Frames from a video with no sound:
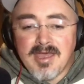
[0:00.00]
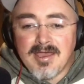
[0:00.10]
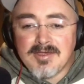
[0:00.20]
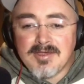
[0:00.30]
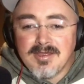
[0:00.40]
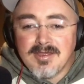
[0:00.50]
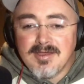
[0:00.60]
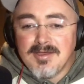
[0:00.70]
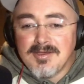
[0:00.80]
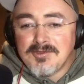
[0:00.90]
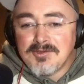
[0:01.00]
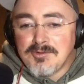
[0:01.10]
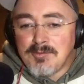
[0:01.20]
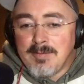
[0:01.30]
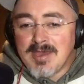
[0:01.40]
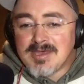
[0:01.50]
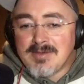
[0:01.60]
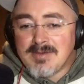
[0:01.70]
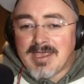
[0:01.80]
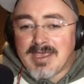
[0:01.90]
Thanks to
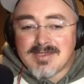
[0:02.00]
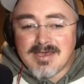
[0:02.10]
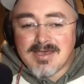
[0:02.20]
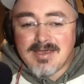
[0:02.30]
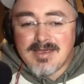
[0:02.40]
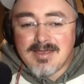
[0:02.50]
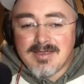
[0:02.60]
Missy McKenzie.